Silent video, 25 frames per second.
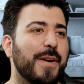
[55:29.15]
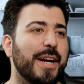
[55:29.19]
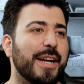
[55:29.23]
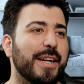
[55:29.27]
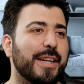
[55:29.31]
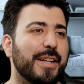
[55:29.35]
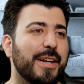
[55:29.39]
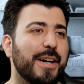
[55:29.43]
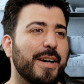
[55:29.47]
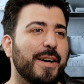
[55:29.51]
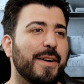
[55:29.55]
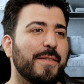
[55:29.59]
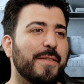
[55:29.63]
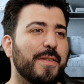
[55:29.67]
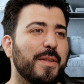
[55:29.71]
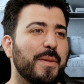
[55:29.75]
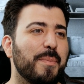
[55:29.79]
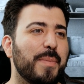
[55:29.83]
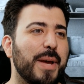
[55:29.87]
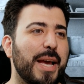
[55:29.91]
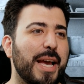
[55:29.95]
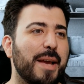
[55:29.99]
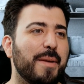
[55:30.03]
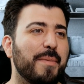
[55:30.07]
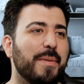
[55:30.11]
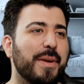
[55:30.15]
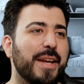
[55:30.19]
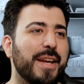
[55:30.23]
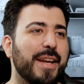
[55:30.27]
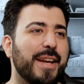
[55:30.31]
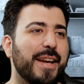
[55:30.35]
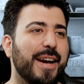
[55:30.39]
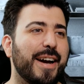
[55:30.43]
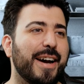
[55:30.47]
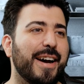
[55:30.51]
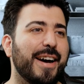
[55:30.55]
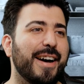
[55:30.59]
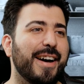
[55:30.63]
fact of the
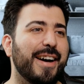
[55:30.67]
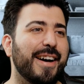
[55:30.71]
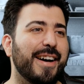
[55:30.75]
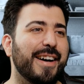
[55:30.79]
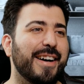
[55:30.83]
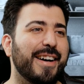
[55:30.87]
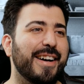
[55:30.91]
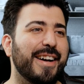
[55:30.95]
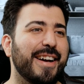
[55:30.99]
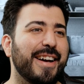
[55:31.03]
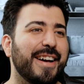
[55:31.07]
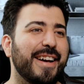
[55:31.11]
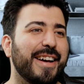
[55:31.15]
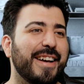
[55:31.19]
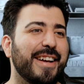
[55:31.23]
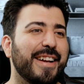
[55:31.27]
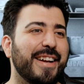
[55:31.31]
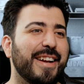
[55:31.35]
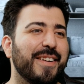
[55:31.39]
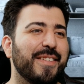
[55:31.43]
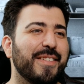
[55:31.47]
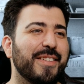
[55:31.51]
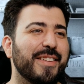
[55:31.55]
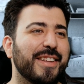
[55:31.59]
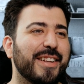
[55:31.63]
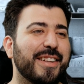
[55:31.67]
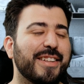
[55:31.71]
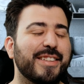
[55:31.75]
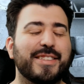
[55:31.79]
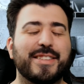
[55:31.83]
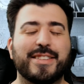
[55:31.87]
baby uh, and everything.